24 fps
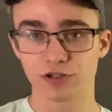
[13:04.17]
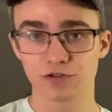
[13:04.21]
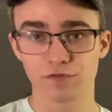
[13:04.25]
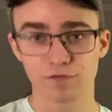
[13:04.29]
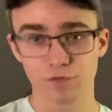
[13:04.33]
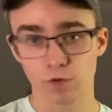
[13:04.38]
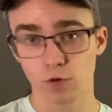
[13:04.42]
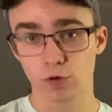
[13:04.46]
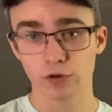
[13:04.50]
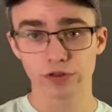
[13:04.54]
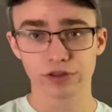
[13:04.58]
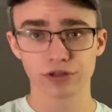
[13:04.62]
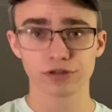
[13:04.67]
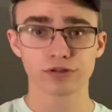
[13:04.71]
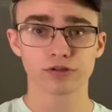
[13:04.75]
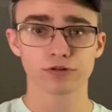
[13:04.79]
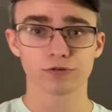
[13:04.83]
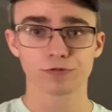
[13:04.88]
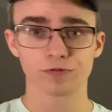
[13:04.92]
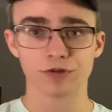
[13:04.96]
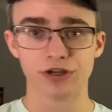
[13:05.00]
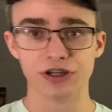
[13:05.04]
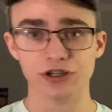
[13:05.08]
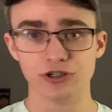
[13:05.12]
fourth in their
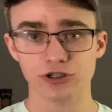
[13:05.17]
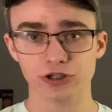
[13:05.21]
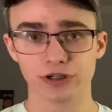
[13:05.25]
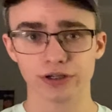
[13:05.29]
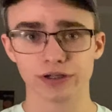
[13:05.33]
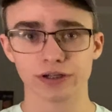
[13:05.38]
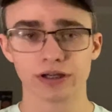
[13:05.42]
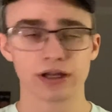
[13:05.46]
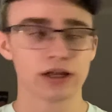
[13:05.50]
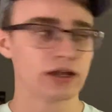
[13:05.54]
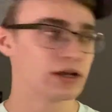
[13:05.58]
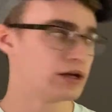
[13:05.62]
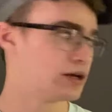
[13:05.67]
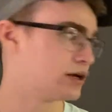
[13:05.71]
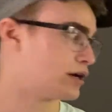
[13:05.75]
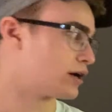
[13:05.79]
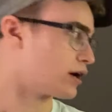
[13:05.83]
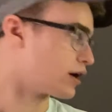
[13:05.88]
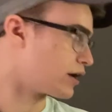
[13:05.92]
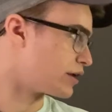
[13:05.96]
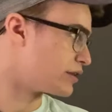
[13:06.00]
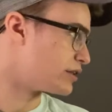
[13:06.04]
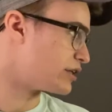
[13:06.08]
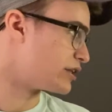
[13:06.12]
region,
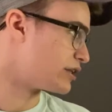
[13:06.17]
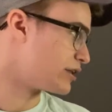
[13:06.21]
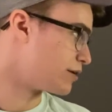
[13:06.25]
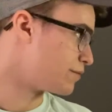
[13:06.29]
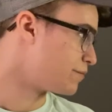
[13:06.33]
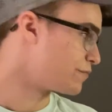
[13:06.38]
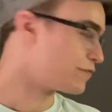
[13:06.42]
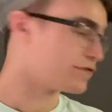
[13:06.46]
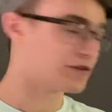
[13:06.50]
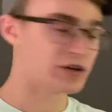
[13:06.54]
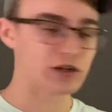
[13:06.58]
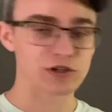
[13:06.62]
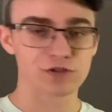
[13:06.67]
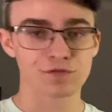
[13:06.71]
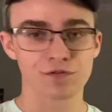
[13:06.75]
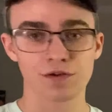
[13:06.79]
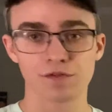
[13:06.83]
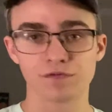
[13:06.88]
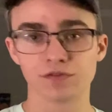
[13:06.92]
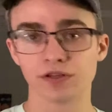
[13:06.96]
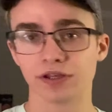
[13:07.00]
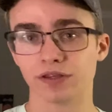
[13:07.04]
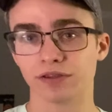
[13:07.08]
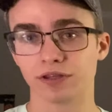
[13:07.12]
and then they finished
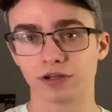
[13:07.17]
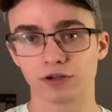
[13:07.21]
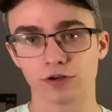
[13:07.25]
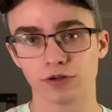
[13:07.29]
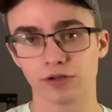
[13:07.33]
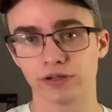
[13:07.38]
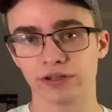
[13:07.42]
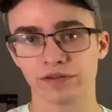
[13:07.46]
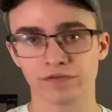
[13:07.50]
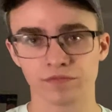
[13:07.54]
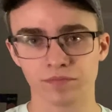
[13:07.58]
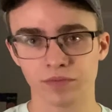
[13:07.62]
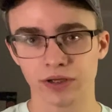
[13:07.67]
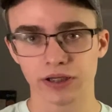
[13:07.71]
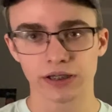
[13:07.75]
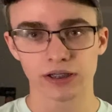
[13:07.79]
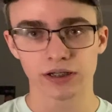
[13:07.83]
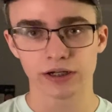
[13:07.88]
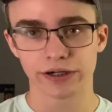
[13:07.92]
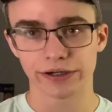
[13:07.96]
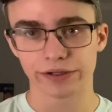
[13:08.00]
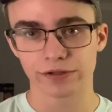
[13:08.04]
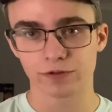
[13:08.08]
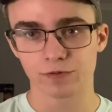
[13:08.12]
15th. They couldn't even make it
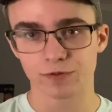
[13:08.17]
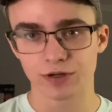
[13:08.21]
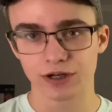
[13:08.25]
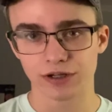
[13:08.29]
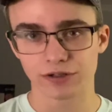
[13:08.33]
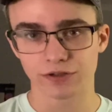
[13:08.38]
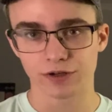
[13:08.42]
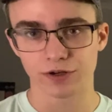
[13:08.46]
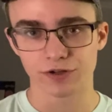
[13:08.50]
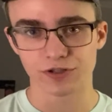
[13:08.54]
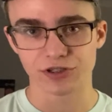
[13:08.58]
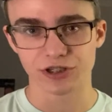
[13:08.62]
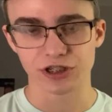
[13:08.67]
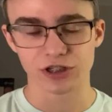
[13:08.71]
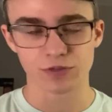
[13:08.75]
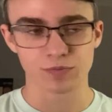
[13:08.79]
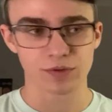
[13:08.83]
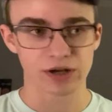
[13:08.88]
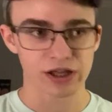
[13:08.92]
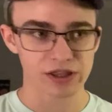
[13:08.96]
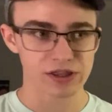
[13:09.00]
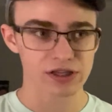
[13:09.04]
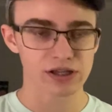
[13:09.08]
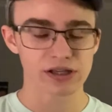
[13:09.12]
out of the wildcard stage. But
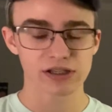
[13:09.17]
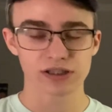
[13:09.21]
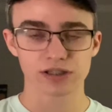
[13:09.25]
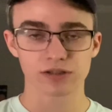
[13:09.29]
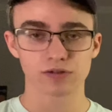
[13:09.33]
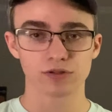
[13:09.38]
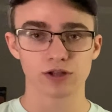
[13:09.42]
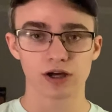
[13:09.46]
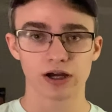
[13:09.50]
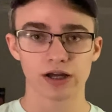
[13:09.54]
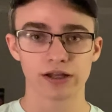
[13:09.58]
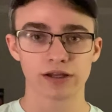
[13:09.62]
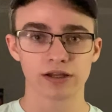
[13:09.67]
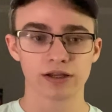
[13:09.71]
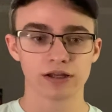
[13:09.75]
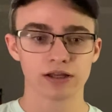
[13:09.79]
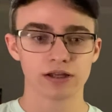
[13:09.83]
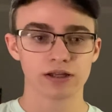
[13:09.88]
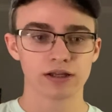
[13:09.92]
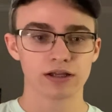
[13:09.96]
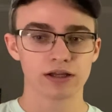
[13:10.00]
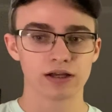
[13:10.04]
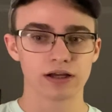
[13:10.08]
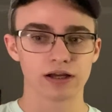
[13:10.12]
I think it's a lot
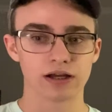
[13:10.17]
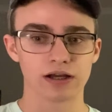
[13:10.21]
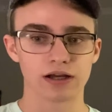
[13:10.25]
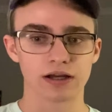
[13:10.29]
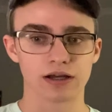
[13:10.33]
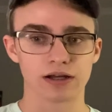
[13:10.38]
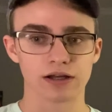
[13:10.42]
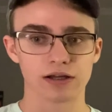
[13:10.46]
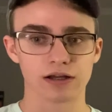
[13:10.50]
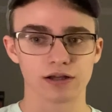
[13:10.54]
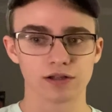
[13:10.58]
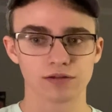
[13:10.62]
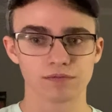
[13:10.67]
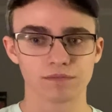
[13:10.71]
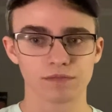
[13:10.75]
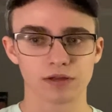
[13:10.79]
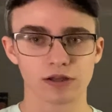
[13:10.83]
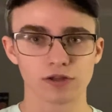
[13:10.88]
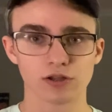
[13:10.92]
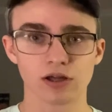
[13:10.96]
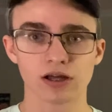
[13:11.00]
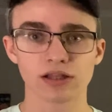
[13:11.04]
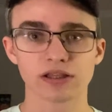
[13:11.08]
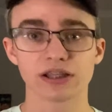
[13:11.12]

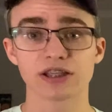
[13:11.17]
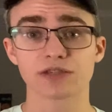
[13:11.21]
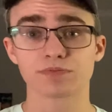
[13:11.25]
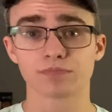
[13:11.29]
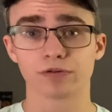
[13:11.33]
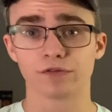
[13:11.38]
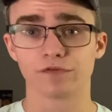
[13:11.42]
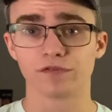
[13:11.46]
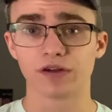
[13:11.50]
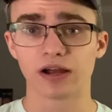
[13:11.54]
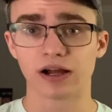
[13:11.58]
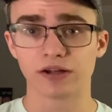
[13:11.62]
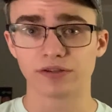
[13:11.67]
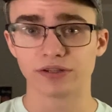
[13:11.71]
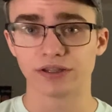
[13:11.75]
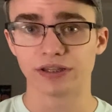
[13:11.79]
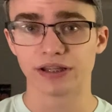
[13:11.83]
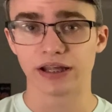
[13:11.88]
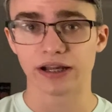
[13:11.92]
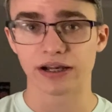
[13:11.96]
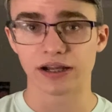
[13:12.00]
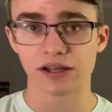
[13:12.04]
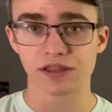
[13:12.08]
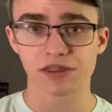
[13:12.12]
less profound than
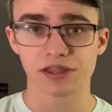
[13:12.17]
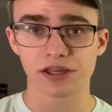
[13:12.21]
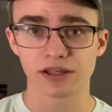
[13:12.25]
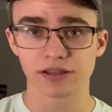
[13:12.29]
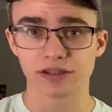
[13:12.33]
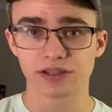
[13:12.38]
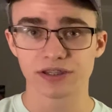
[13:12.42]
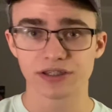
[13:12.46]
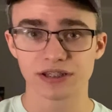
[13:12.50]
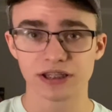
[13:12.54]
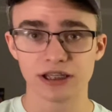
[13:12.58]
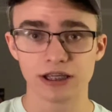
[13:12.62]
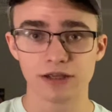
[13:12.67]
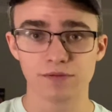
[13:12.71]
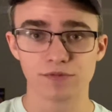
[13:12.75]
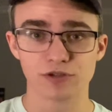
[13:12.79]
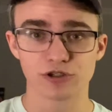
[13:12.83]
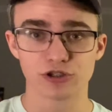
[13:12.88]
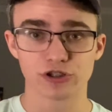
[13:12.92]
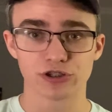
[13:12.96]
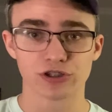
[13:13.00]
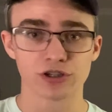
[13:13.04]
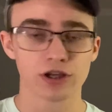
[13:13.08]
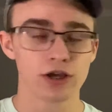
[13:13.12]
that. I think this team is
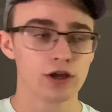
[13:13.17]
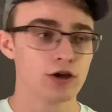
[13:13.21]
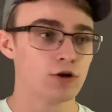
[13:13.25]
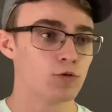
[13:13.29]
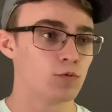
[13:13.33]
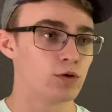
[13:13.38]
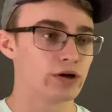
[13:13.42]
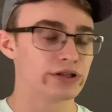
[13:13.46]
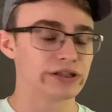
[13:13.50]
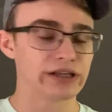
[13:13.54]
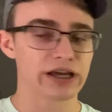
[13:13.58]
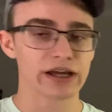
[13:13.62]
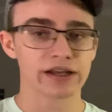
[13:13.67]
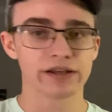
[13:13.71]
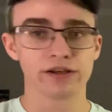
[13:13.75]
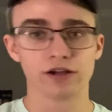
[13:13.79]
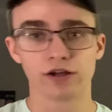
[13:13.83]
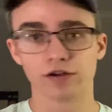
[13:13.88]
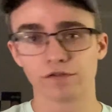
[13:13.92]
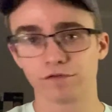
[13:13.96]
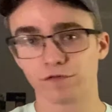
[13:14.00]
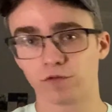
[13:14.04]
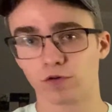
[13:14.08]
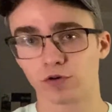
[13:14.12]
just one that had an
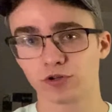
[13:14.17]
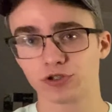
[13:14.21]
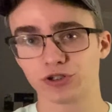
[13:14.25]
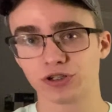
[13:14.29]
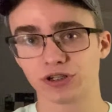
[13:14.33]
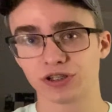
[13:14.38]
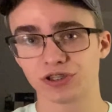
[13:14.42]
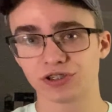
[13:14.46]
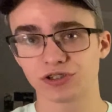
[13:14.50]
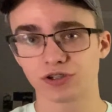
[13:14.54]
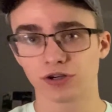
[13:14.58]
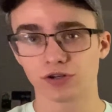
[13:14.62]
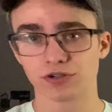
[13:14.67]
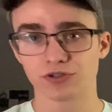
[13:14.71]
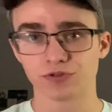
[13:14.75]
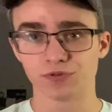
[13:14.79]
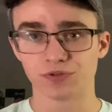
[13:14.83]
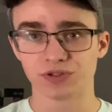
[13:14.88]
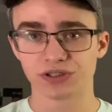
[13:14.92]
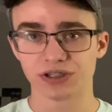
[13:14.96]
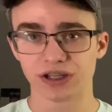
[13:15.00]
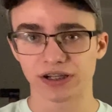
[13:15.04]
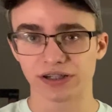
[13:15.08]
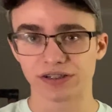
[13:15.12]
unfortunate start to a
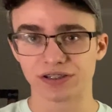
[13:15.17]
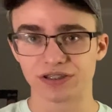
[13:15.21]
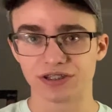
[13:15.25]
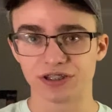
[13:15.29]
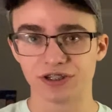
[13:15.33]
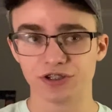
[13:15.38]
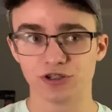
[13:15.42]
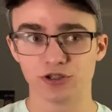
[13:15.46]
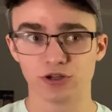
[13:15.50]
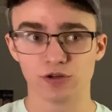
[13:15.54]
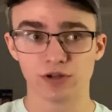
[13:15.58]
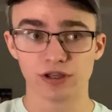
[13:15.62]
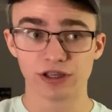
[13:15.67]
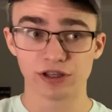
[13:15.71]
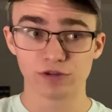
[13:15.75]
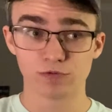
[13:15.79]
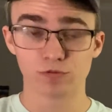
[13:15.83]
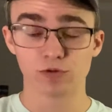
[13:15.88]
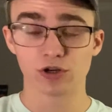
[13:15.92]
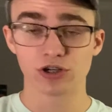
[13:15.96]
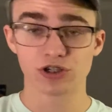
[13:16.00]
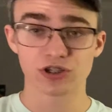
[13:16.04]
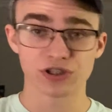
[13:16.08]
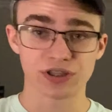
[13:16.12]
second season in
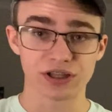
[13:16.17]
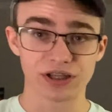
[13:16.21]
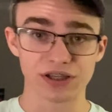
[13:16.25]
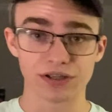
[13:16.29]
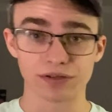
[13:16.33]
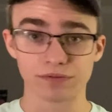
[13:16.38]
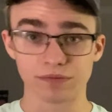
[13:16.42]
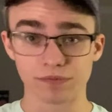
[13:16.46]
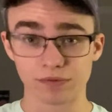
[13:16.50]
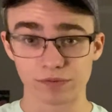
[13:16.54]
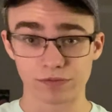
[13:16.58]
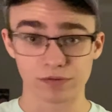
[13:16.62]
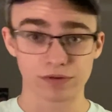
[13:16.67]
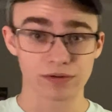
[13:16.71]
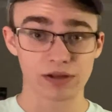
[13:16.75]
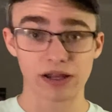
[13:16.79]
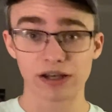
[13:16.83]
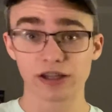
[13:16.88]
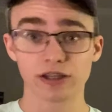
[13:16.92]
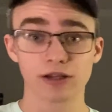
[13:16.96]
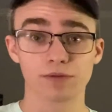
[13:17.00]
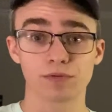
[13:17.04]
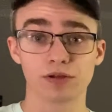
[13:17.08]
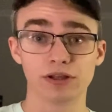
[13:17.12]
which they
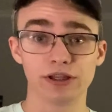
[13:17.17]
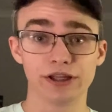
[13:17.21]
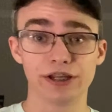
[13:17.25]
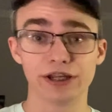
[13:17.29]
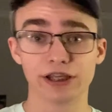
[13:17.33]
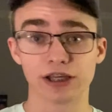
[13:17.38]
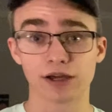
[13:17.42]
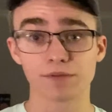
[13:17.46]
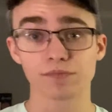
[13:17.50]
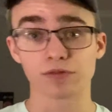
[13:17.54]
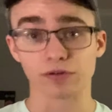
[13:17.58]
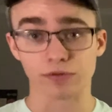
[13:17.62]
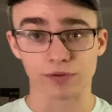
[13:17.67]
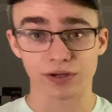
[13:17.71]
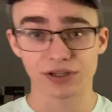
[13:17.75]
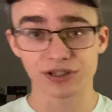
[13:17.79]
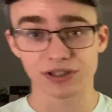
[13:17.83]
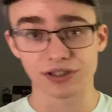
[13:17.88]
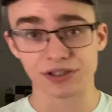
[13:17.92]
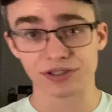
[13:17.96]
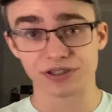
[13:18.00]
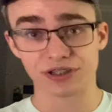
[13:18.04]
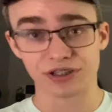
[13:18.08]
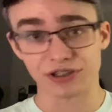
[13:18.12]
ended up cleaning up the rest
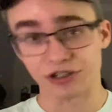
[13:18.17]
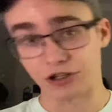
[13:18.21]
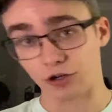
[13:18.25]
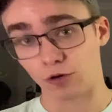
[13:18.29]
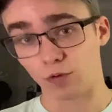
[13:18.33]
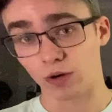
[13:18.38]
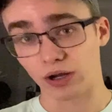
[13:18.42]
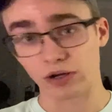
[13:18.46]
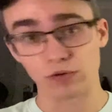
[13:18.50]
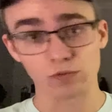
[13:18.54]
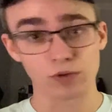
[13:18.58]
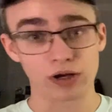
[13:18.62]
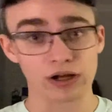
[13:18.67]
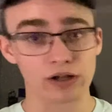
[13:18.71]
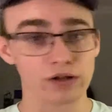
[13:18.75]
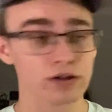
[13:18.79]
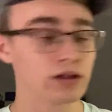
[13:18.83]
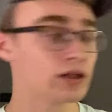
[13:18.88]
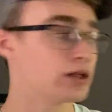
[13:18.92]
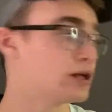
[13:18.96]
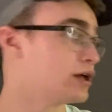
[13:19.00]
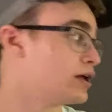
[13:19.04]
of the season quite well.